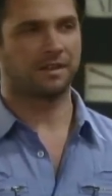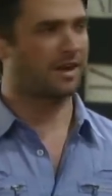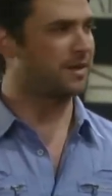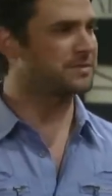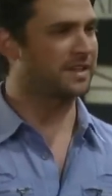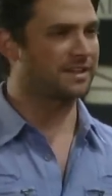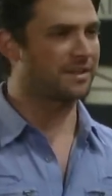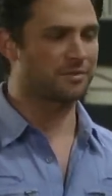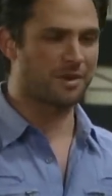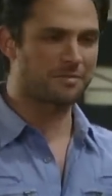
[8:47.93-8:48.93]
The cops liked
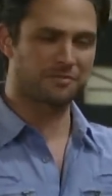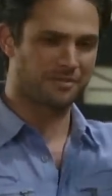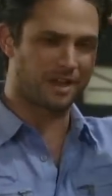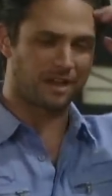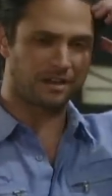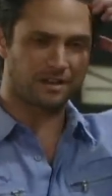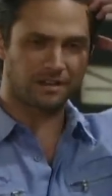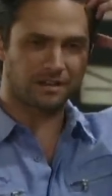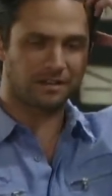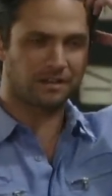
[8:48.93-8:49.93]
Heather Webber for that. But